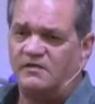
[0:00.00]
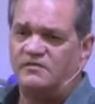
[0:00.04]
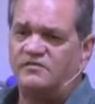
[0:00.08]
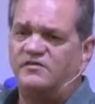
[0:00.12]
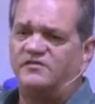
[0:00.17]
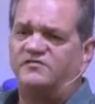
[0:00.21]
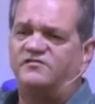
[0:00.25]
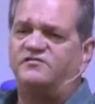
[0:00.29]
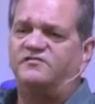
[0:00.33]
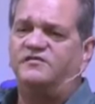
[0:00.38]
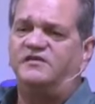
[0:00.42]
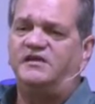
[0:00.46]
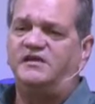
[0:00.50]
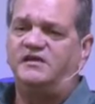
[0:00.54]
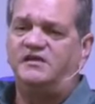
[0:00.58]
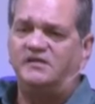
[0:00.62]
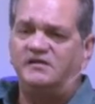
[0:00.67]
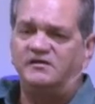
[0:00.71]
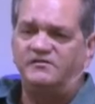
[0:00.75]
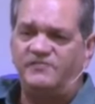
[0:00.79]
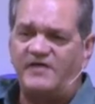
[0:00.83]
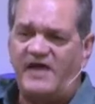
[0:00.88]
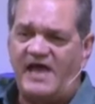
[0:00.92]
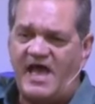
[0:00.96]
The
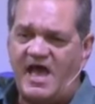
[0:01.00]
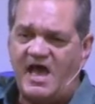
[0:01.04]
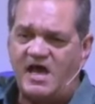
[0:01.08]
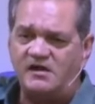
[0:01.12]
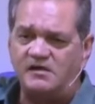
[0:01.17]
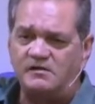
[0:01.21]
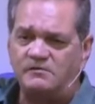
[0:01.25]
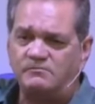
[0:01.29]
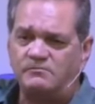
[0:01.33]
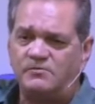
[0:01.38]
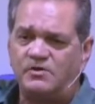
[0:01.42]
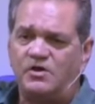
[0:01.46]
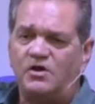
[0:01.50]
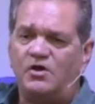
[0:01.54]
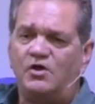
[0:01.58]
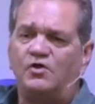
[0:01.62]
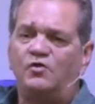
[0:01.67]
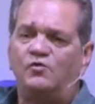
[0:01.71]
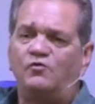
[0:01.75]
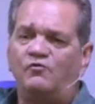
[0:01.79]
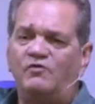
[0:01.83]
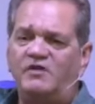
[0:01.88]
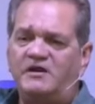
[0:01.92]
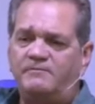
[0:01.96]
seed of Adam
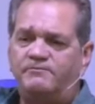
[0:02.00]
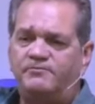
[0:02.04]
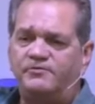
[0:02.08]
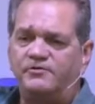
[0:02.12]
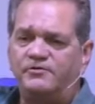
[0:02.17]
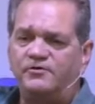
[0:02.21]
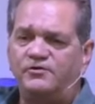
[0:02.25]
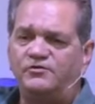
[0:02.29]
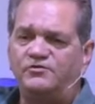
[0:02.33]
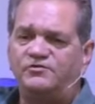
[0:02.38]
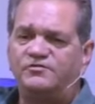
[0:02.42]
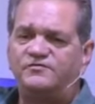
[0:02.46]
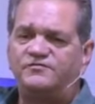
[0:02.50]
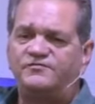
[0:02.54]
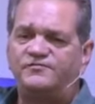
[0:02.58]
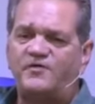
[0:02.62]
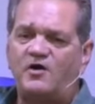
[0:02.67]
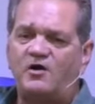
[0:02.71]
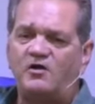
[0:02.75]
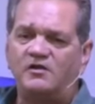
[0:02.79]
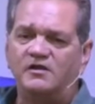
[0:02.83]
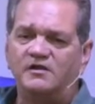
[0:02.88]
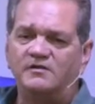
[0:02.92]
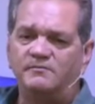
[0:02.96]
reproduced
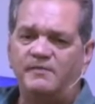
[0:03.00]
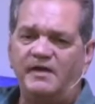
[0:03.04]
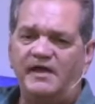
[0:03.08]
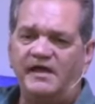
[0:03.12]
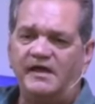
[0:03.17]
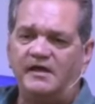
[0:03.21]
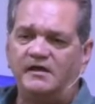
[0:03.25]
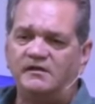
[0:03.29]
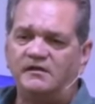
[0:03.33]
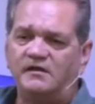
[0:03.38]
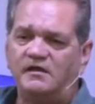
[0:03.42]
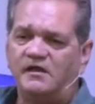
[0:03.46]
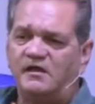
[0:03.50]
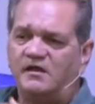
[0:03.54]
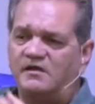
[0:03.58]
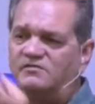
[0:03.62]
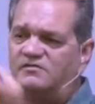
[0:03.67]
fallen man,